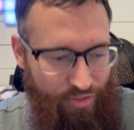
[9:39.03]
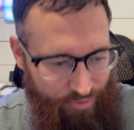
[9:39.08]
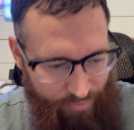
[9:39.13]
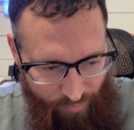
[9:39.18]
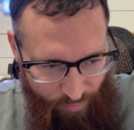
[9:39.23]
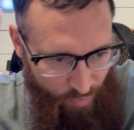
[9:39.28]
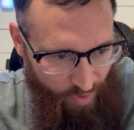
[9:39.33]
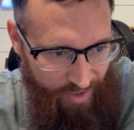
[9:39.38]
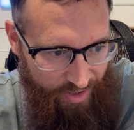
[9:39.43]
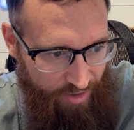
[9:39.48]

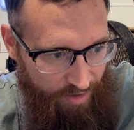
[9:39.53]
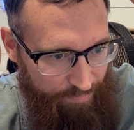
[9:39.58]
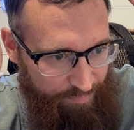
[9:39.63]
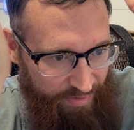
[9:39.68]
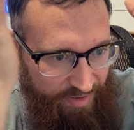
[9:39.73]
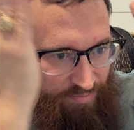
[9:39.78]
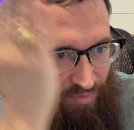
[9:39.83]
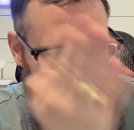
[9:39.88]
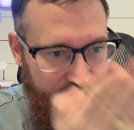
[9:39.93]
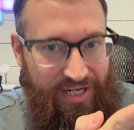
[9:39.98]
One of their
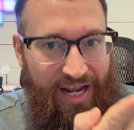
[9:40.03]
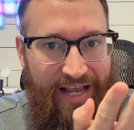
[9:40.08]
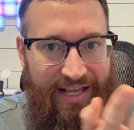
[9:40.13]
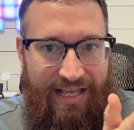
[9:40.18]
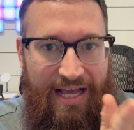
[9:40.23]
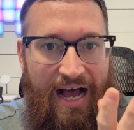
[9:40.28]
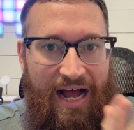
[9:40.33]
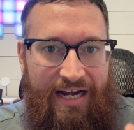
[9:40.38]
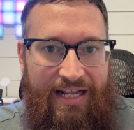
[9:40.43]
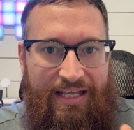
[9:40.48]
most
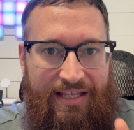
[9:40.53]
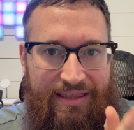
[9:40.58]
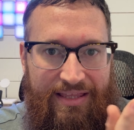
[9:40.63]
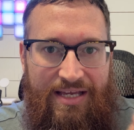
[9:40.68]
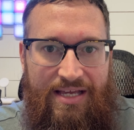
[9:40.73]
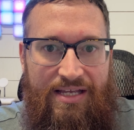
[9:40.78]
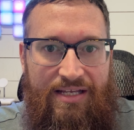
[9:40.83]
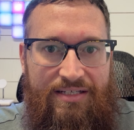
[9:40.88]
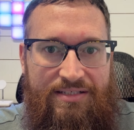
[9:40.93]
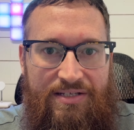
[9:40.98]
iconic
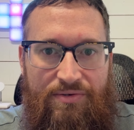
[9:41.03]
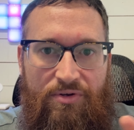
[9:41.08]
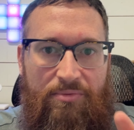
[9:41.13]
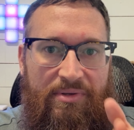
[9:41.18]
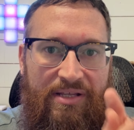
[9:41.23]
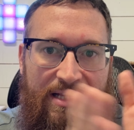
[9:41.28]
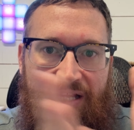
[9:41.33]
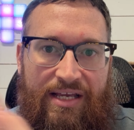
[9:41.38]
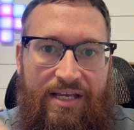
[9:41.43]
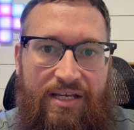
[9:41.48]
things, it would
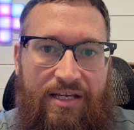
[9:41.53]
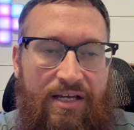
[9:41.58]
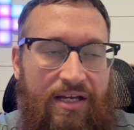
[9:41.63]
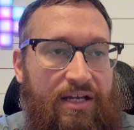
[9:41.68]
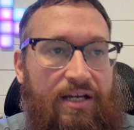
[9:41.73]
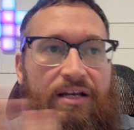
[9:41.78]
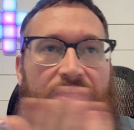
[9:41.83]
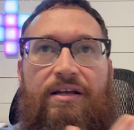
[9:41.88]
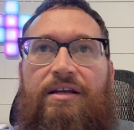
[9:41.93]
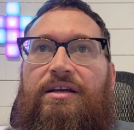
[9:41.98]
be like
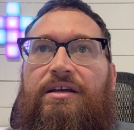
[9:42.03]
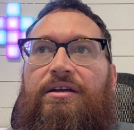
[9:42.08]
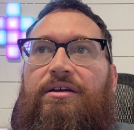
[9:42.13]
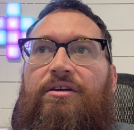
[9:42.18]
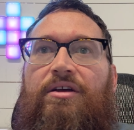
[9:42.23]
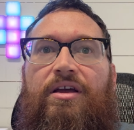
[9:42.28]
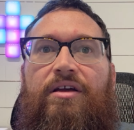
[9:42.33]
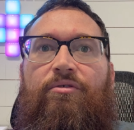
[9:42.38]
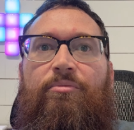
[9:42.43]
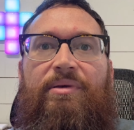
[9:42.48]

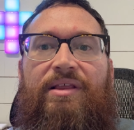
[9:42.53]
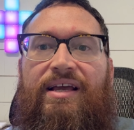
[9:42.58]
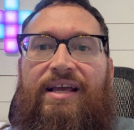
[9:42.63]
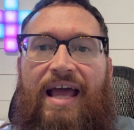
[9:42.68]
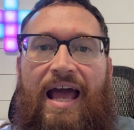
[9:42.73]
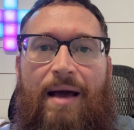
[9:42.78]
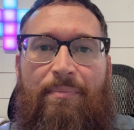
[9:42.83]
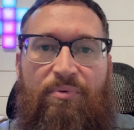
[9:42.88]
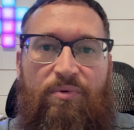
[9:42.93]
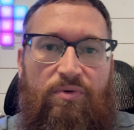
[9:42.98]

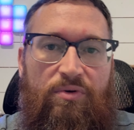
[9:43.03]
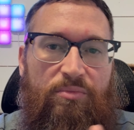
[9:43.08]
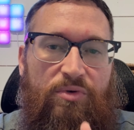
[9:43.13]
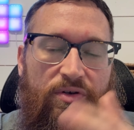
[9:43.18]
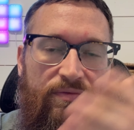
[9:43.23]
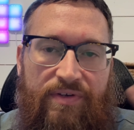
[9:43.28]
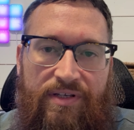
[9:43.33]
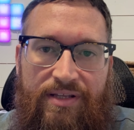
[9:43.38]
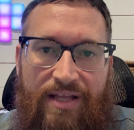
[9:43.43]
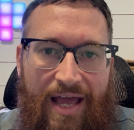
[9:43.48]
Apple
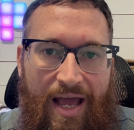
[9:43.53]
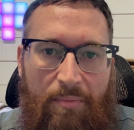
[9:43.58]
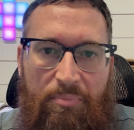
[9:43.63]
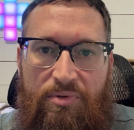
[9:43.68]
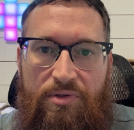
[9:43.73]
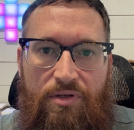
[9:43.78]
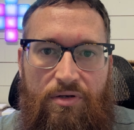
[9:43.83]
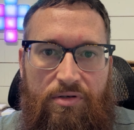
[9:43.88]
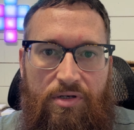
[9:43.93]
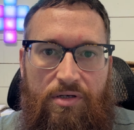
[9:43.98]
removing the
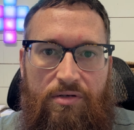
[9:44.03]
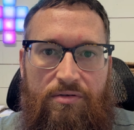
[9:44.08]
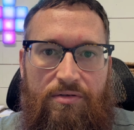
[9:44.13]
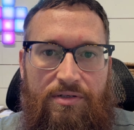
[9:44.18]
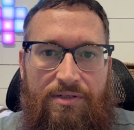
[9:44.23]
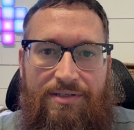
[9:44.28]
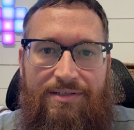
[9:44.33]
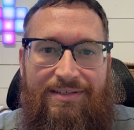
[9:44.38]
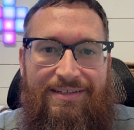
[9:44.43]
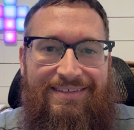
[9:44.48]
Apple logo
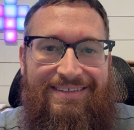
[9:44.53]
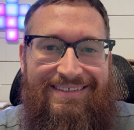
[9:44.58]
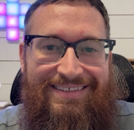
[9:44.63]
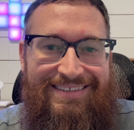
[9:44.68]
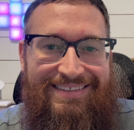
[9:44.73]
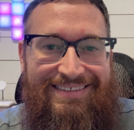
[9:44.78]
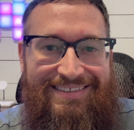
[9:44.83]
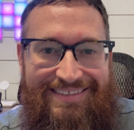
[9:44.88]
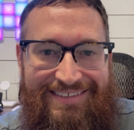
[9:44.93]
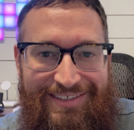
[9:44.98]

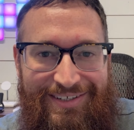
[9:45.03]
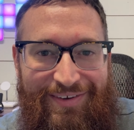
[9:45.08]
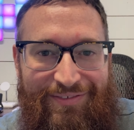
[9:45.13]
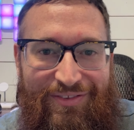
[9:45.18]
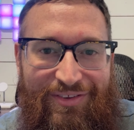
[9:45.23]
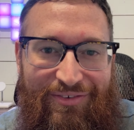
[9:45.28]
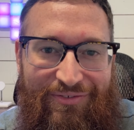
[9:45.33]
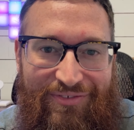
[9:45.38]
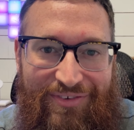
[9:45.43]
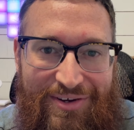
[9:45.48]
off
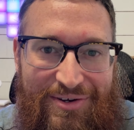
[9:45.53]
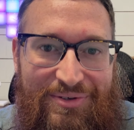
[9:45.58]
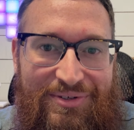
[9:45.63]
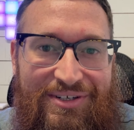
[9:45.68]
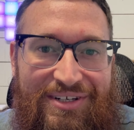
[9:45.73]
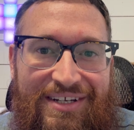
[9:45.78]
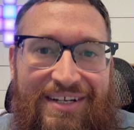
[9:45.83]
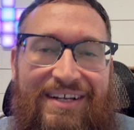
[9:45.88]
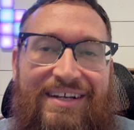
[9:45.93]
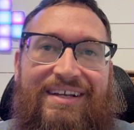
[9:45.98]
the
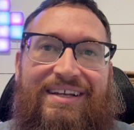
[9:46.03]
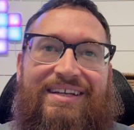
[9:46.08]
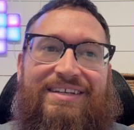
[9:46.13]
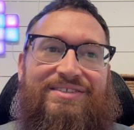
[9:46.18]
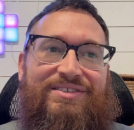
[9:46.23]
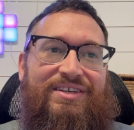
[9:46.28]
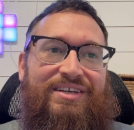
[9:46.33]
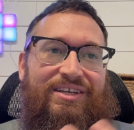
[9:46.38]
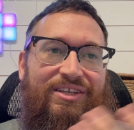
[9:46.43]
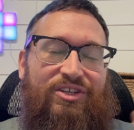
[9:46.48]
phone. It's
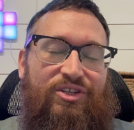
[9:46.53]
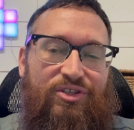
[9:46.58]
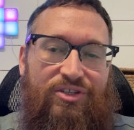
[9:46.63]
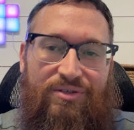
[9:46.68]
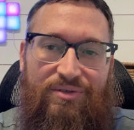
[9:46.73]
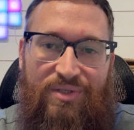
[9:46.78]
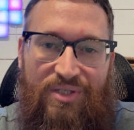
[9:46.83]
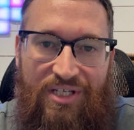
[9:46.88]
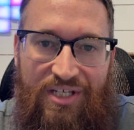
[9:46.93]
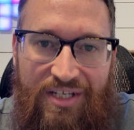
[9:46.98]

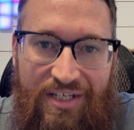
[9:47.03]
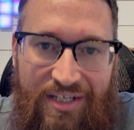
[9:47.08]
like,